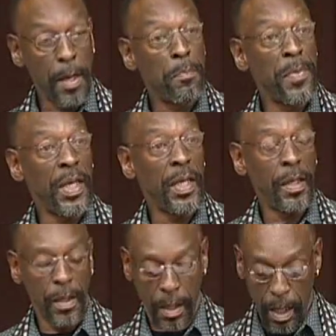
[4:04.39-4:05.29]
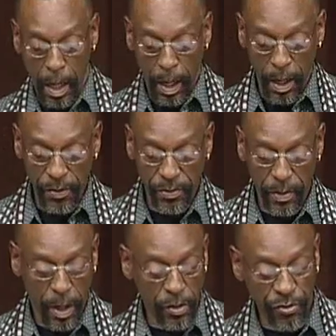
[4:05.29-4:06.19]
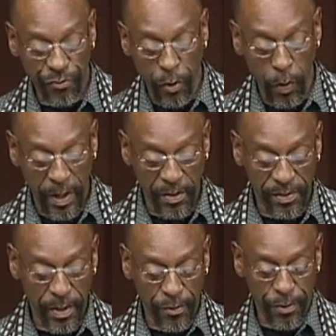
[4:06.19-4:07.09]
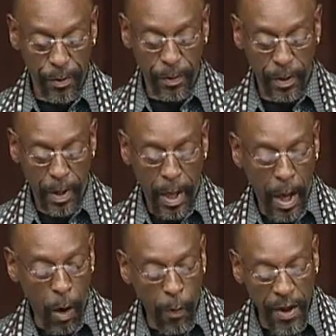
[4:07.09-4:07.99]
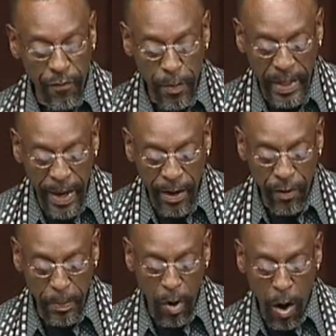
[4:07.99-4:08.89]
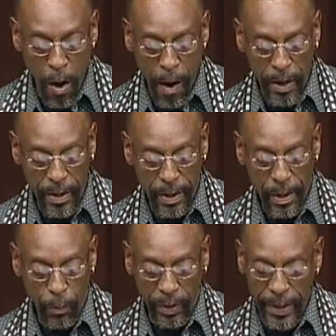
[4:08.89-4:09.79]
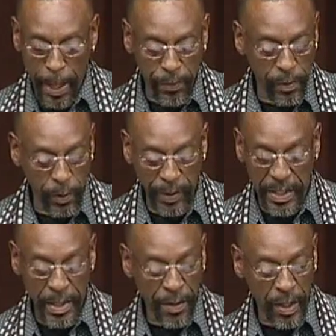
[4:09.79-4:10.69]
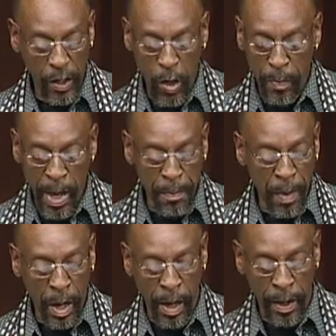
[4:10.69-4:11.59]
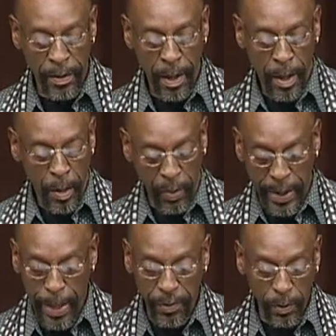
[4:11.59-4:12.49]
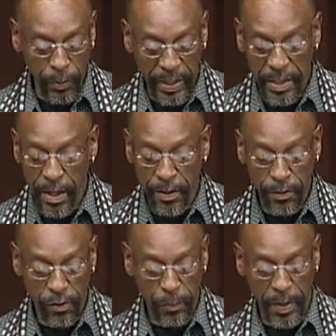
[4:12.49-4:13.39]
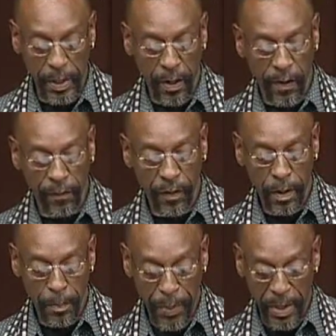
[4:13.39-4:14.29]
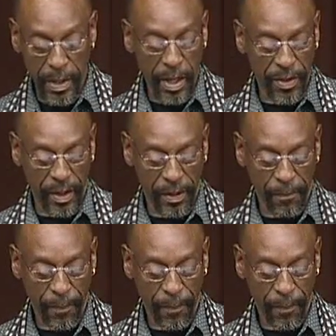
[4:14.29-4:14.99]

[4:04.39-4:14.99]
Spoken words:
Me, us, strolling central, away from an angry park, with absolutely nothing on my mind, but absolutely nothing to speak of, but nothing.